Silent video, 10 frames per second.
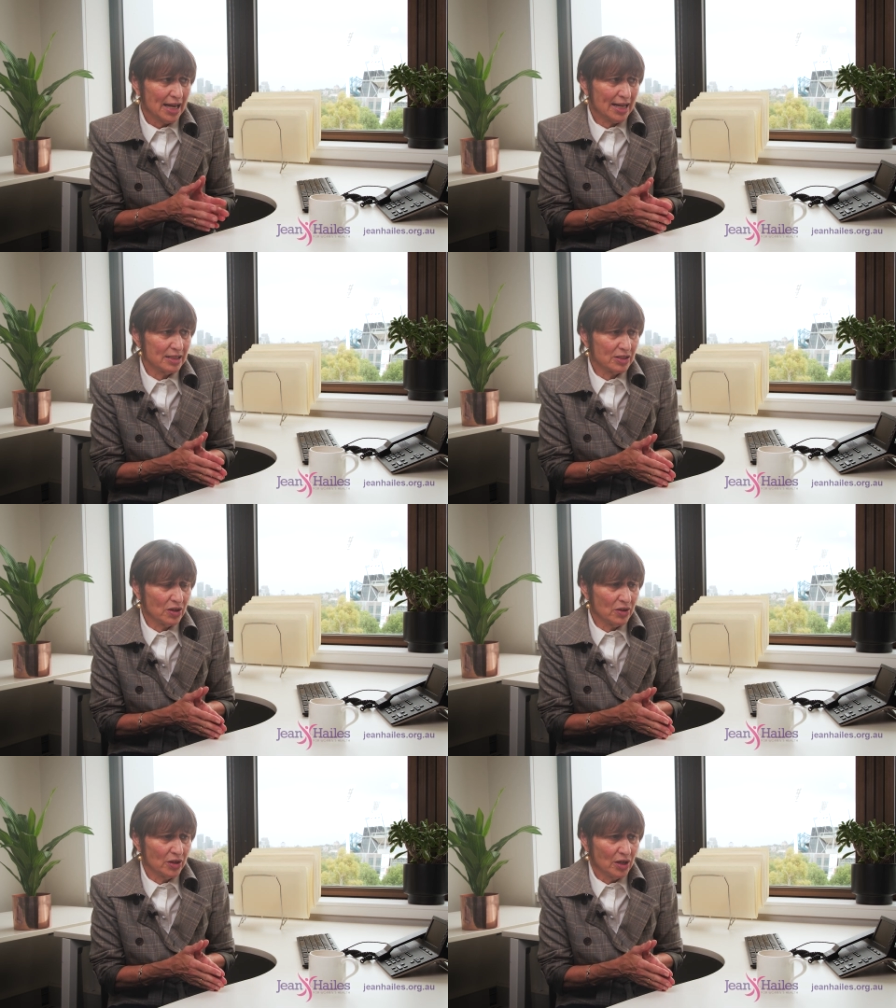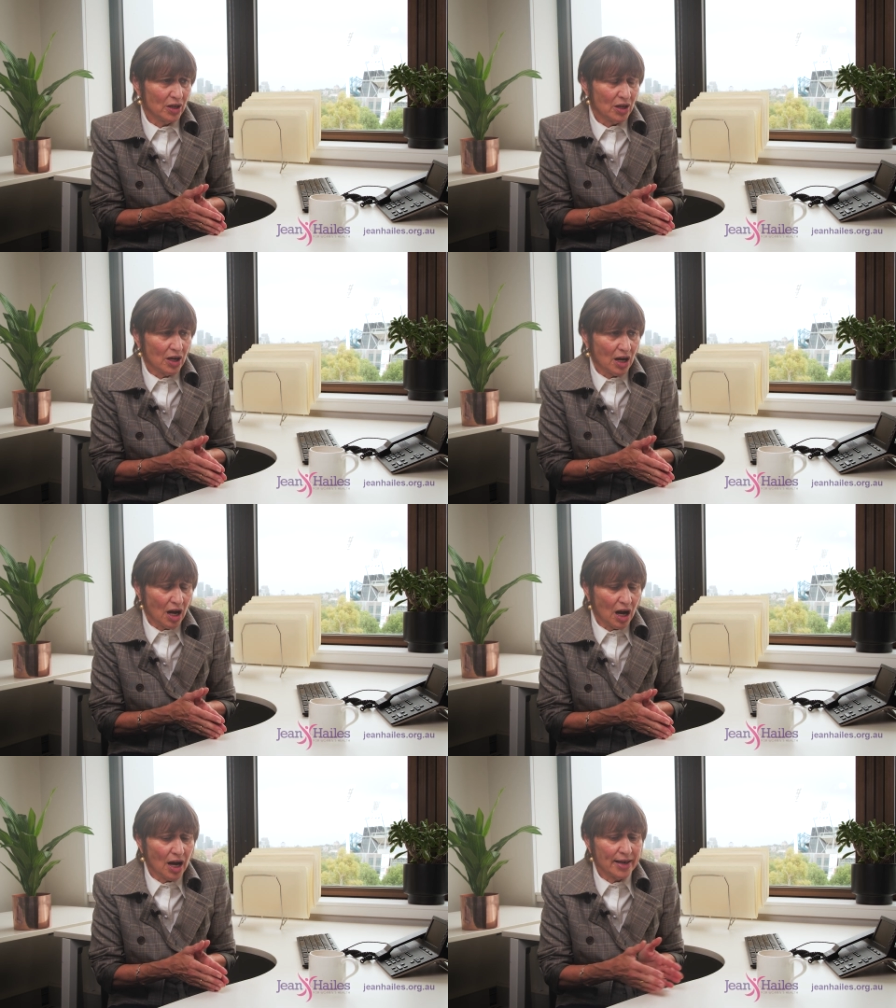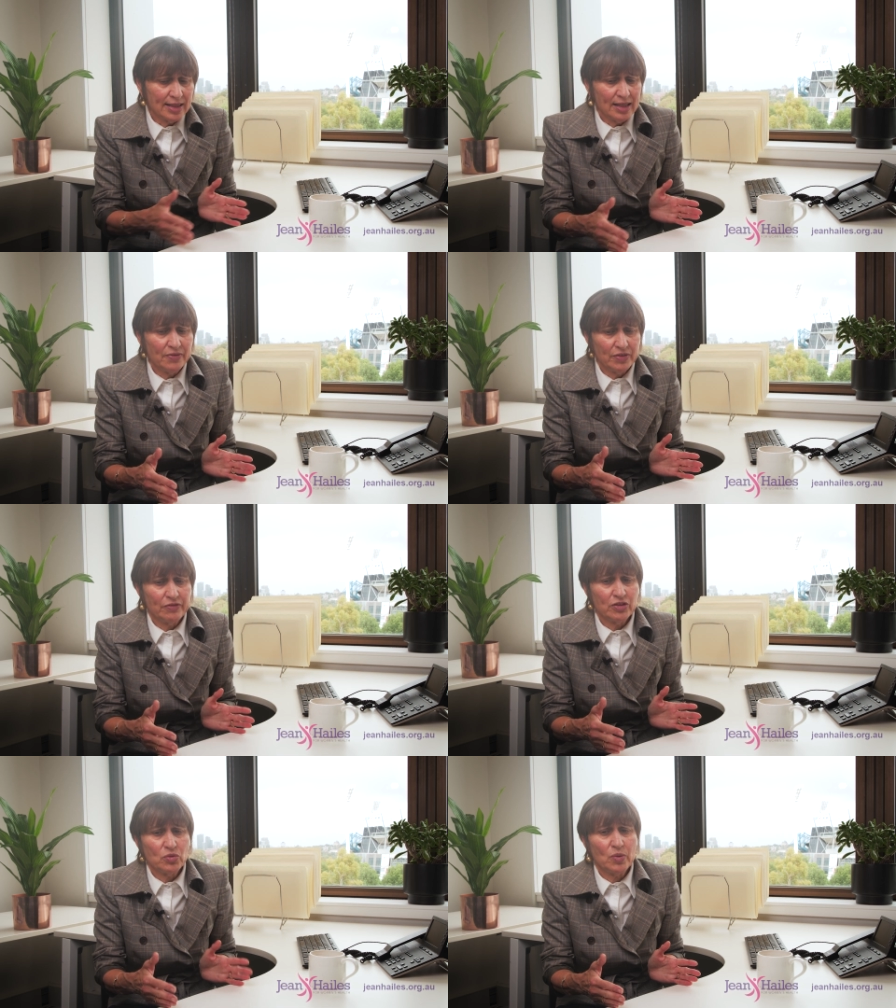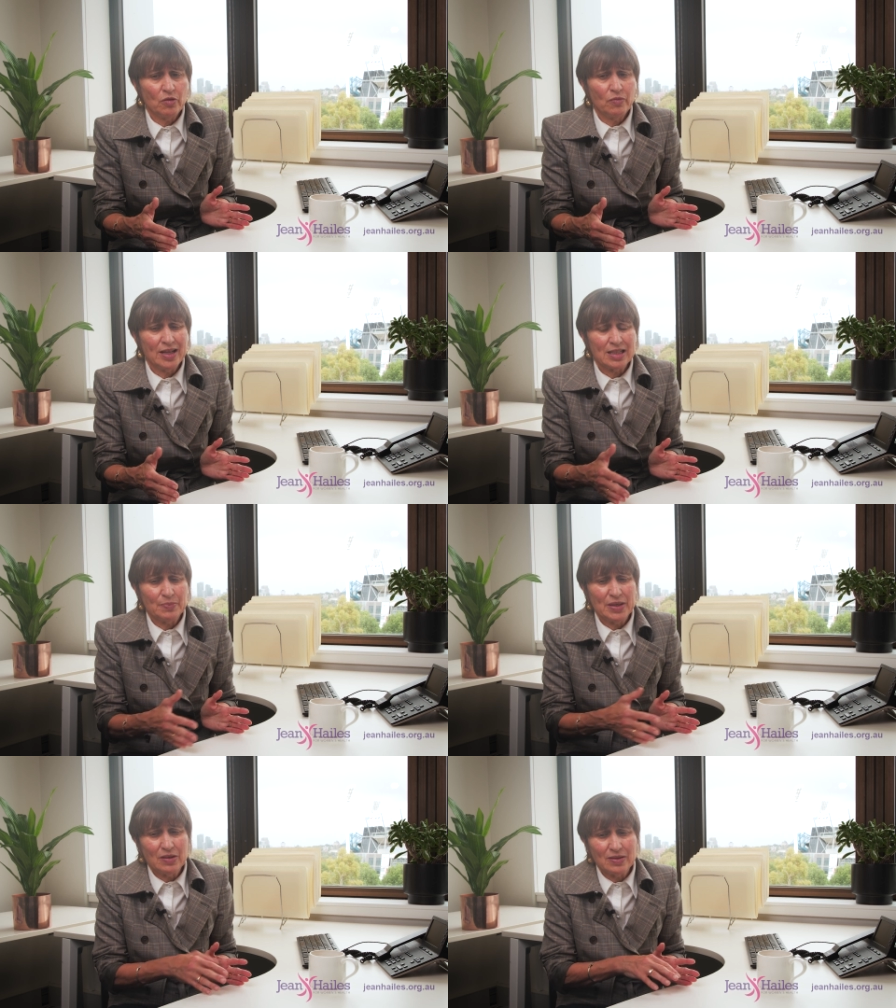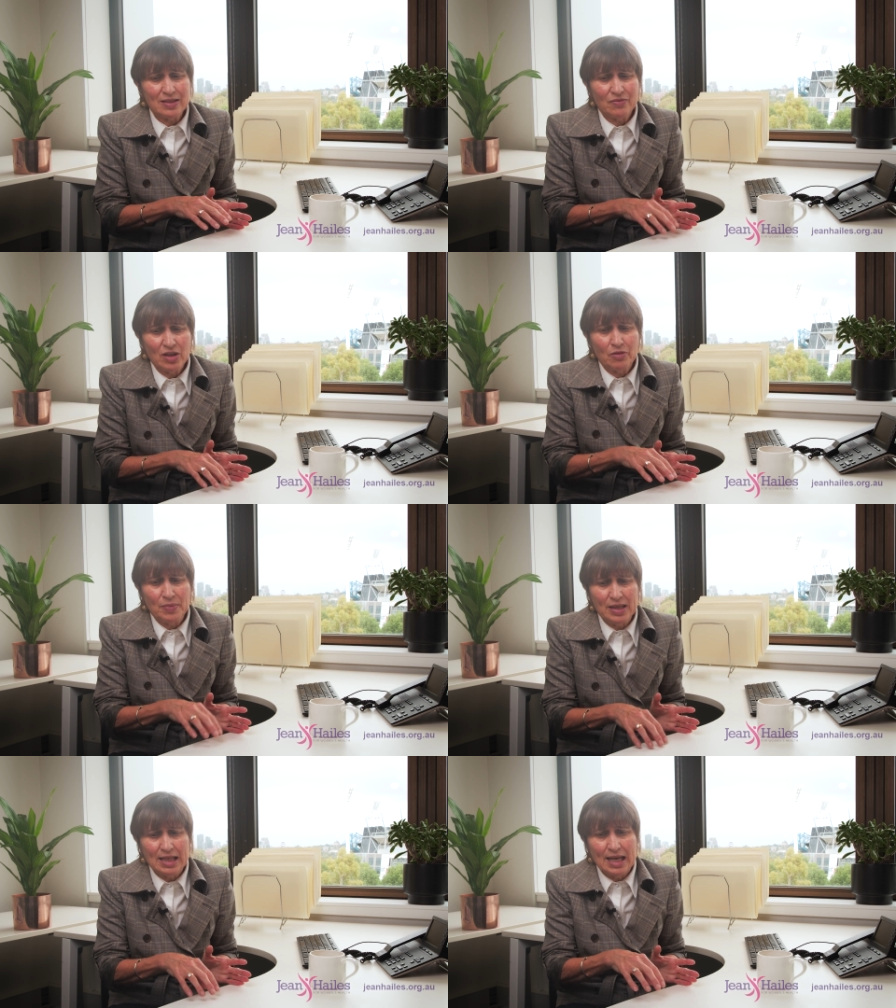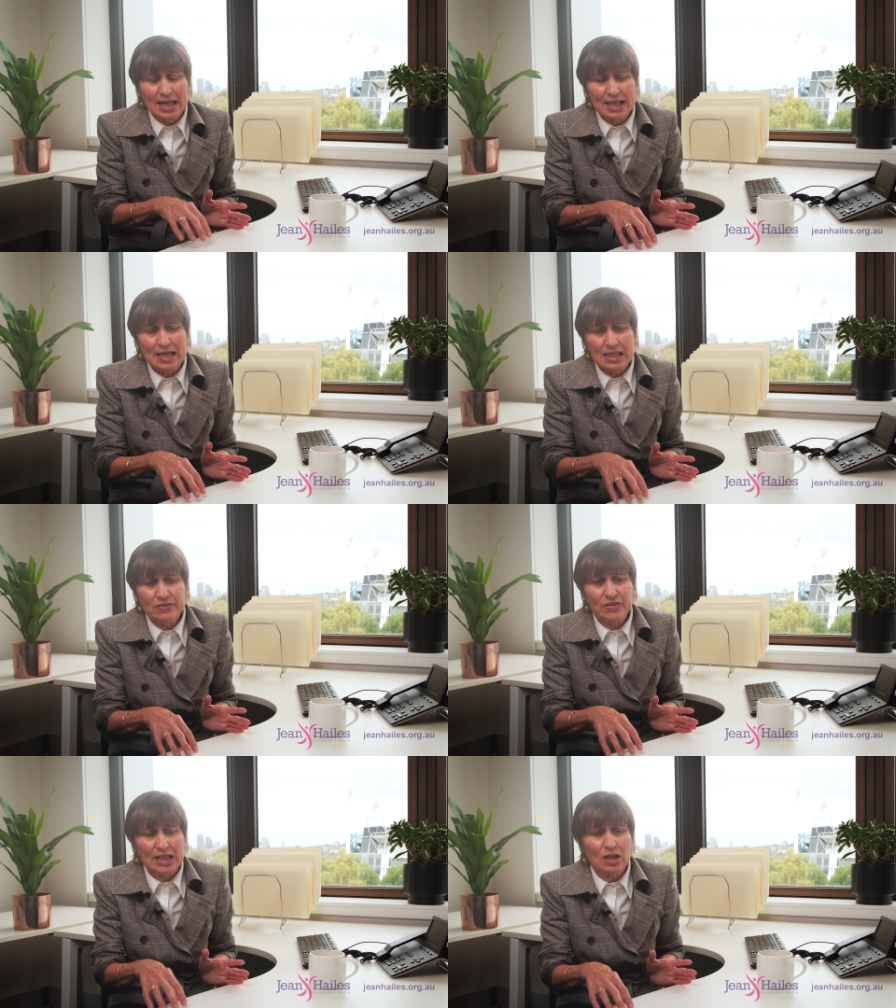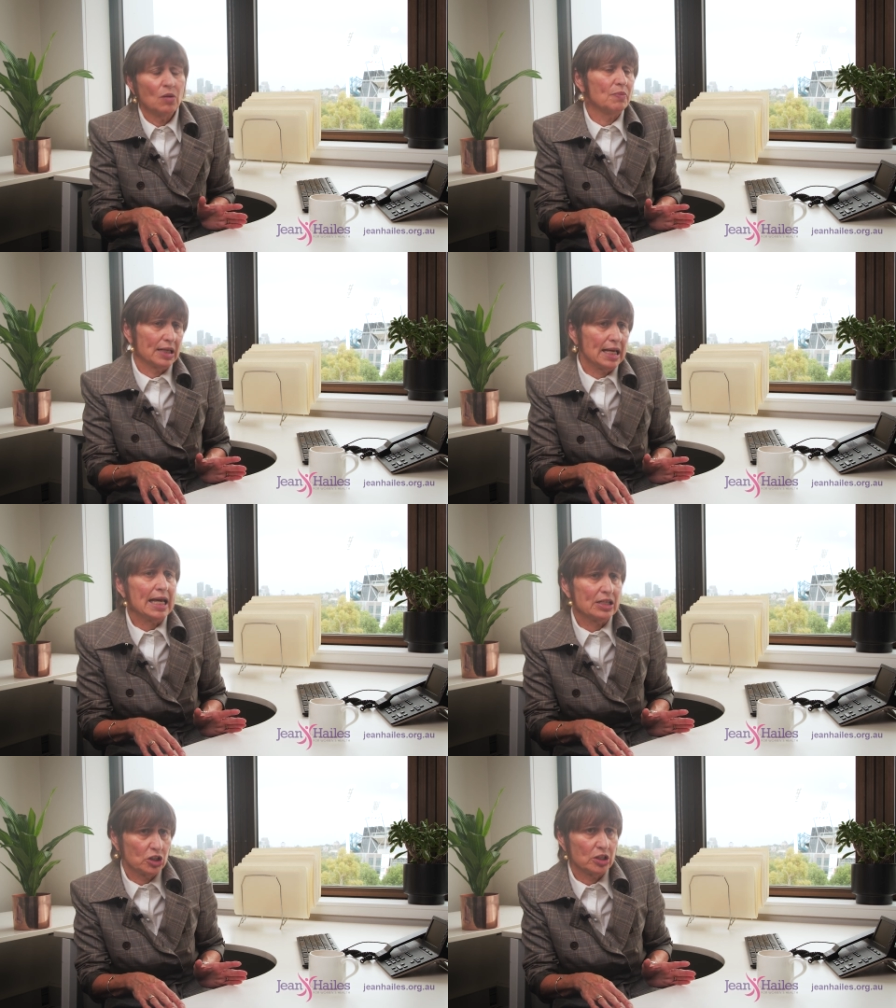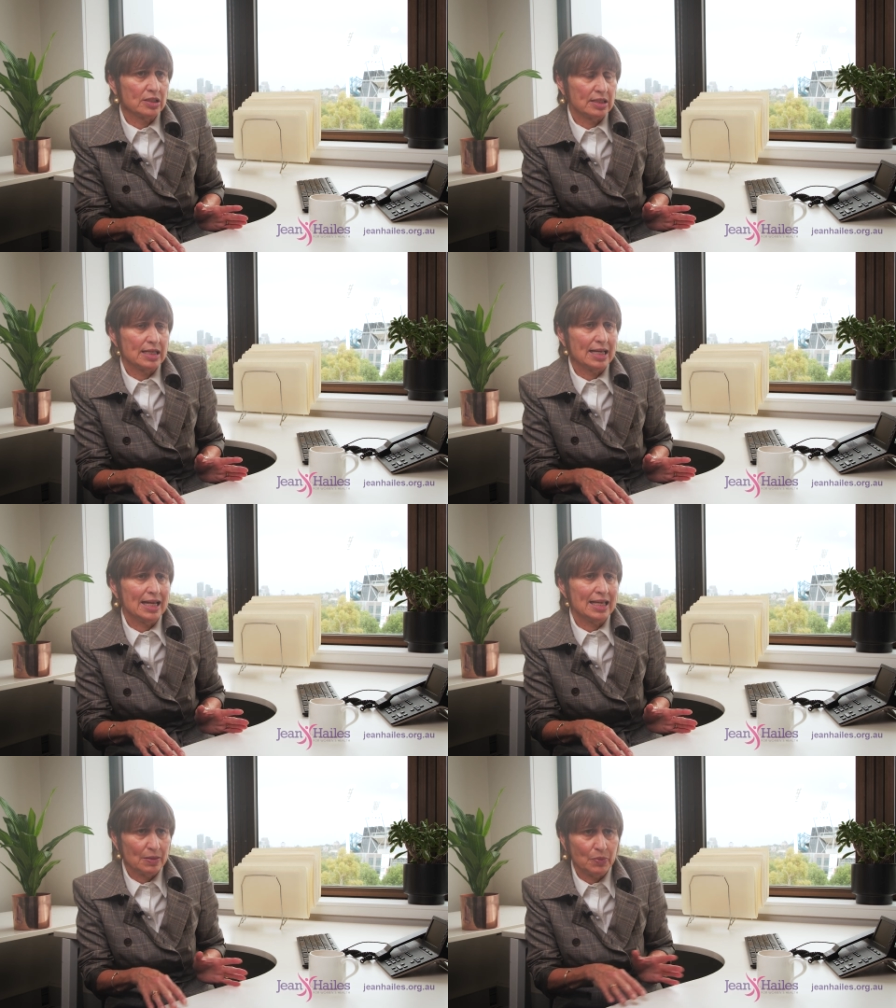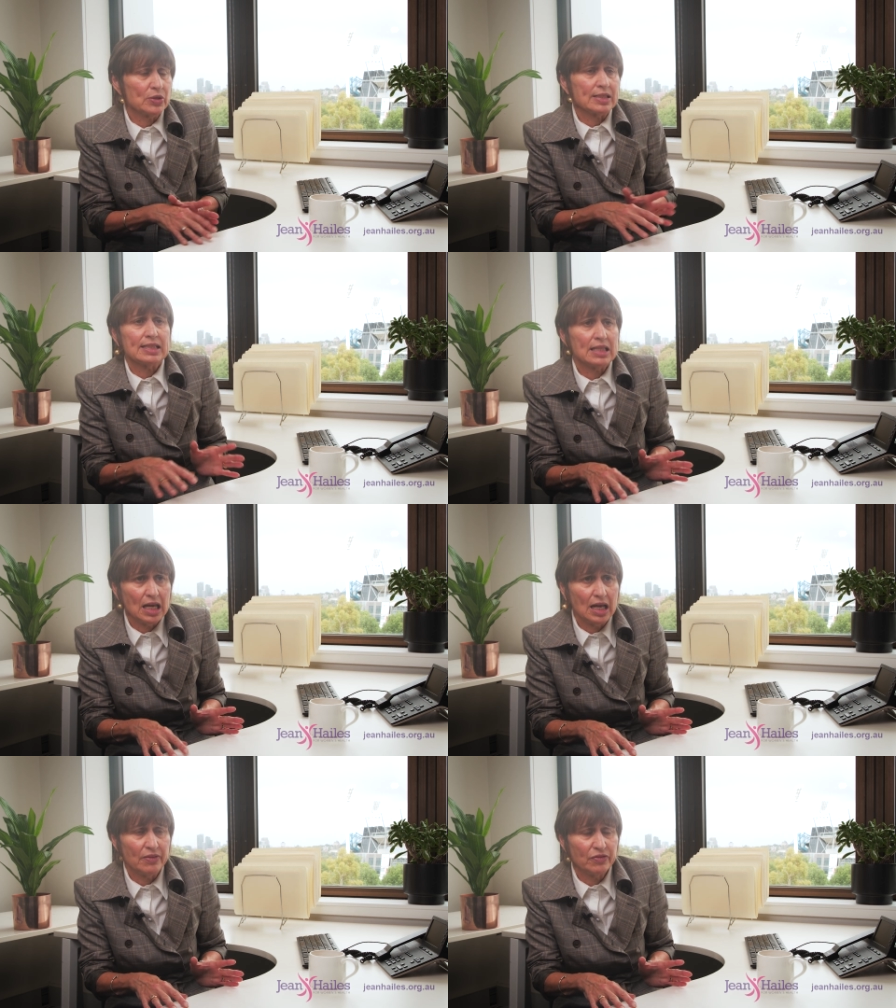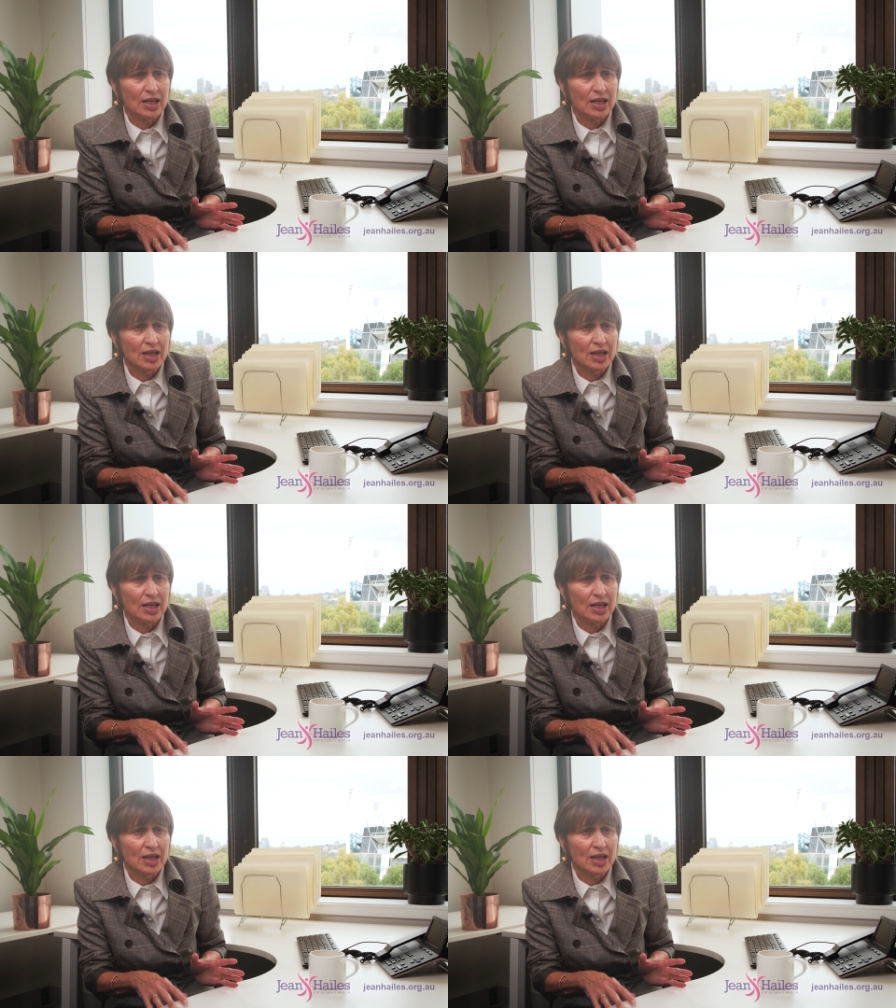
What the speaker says: And so I leave it for 12 weeks because if there have been any intervening complications in the person's life,